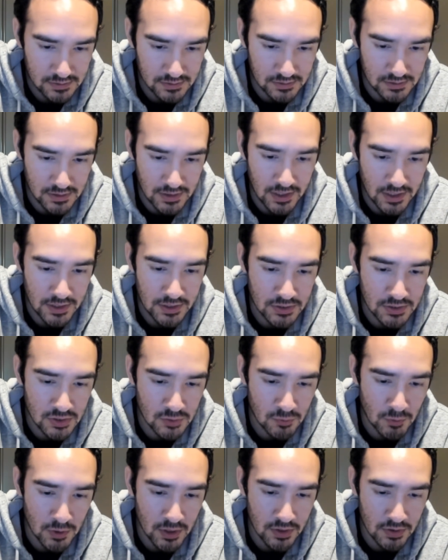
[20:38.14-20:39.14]
So yeah, this
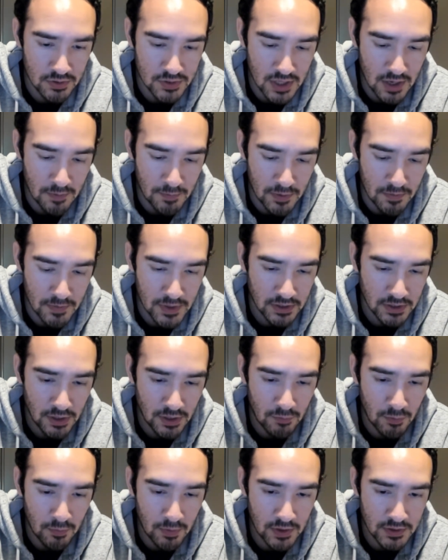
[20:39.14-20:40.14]
is one of those upper
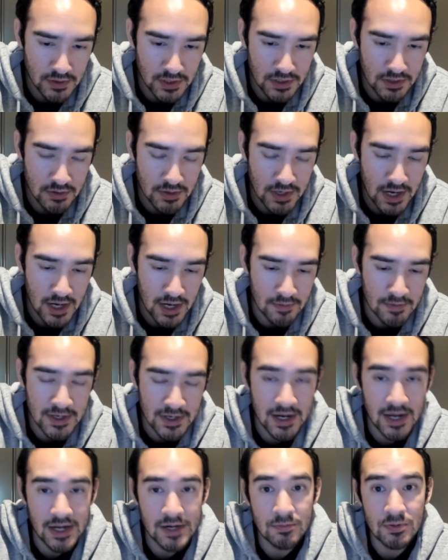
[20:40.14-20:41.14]
mid-level balls that you got to be
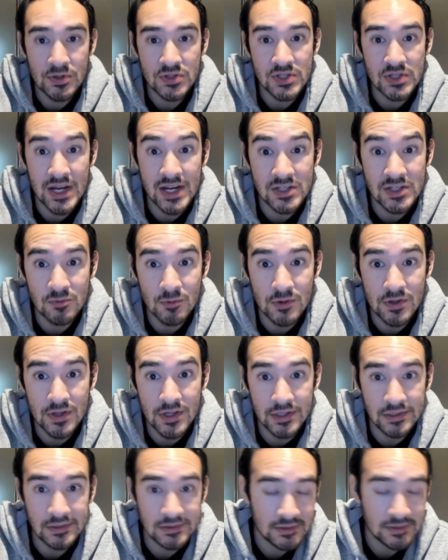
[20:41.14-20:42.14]
kind of precise with
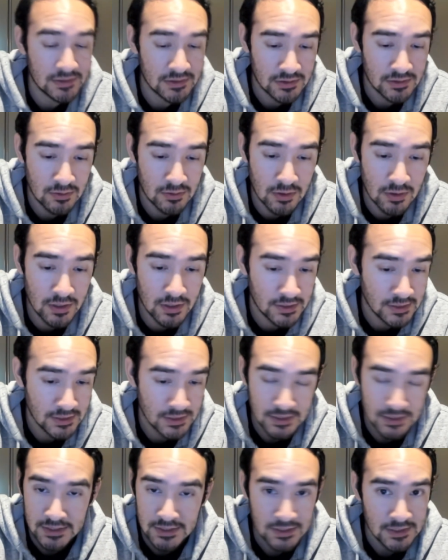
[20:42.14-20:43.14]
it, or
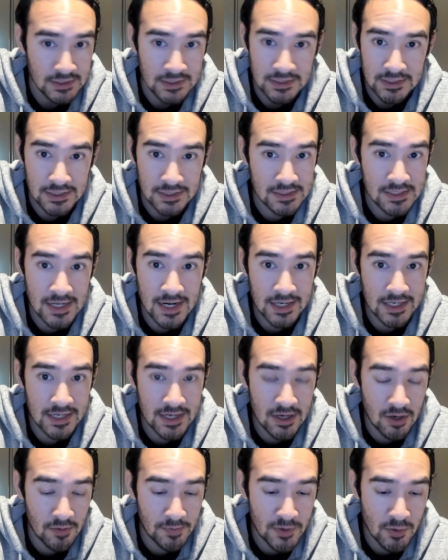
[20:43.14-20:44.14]
it's not going
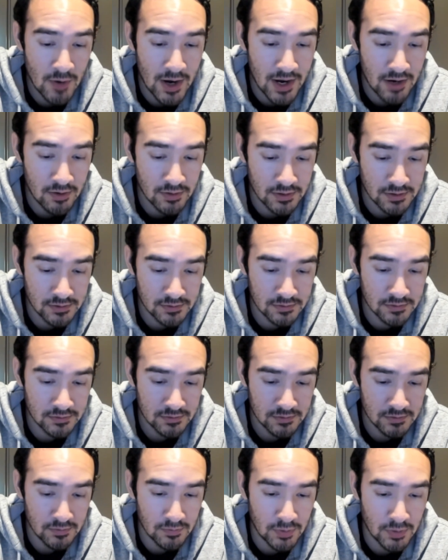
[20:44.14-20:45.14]
to help you out.
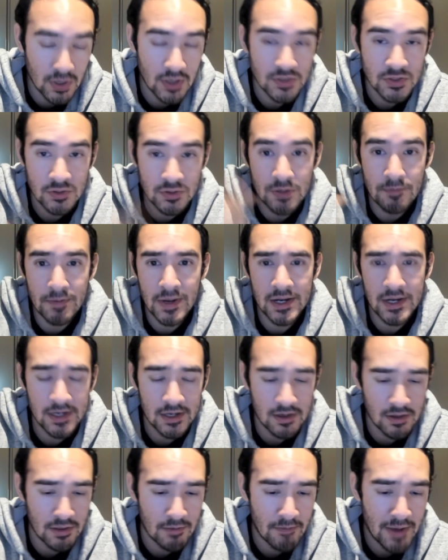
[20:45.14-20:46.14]
But also
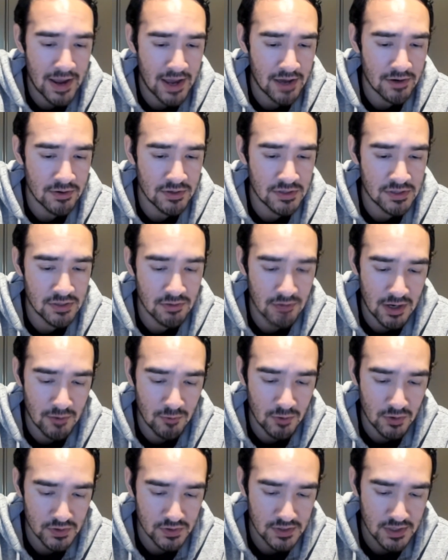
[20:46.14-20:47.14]
depending on the pattern too, I
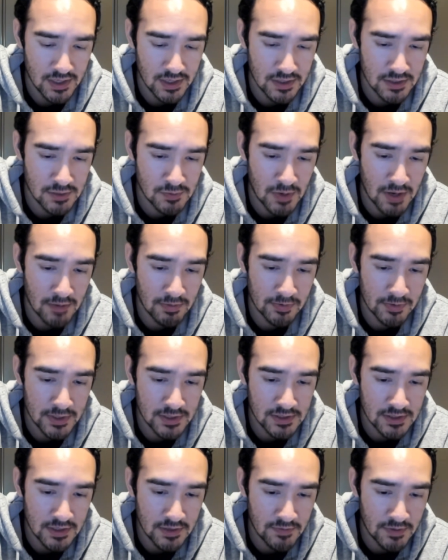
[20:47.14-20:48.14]
will say. This probably
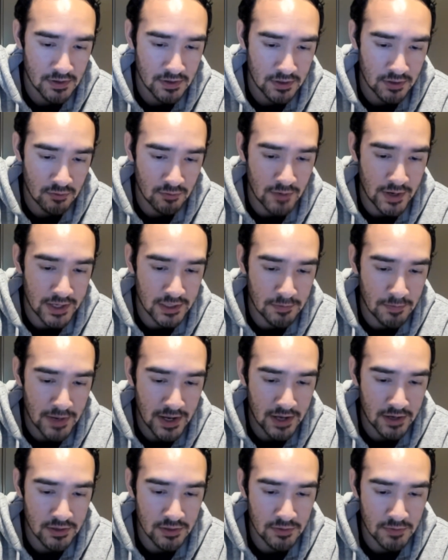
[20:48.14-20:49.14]
isn't even the correct
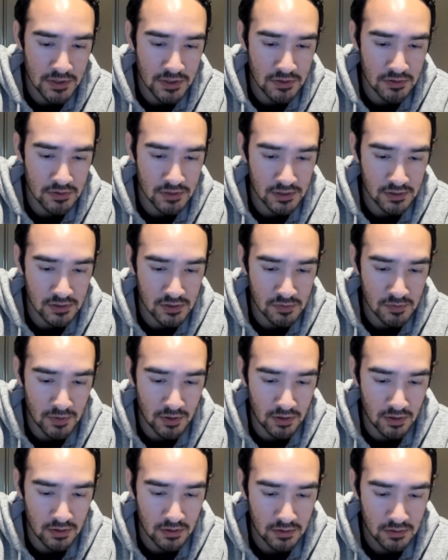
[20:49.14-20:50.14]
pattern to be using this
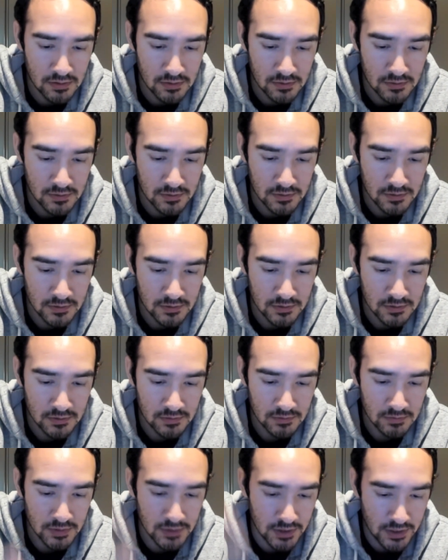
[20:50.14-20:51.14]
ball.
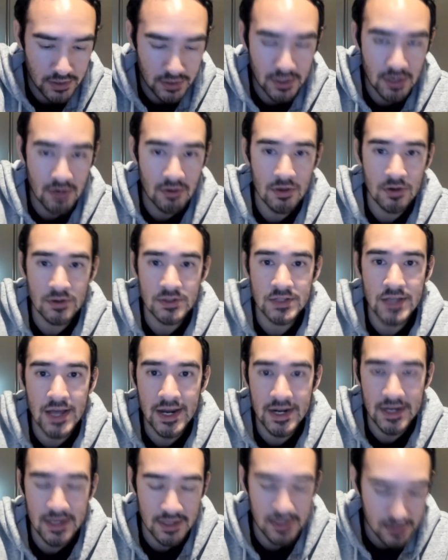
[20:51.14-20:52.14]
But there you go, there's
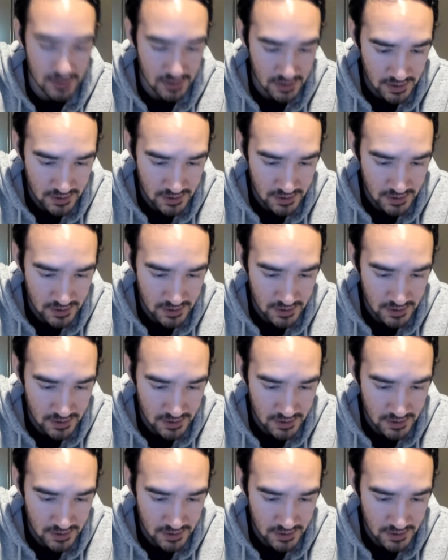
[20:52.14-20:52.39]
that hit.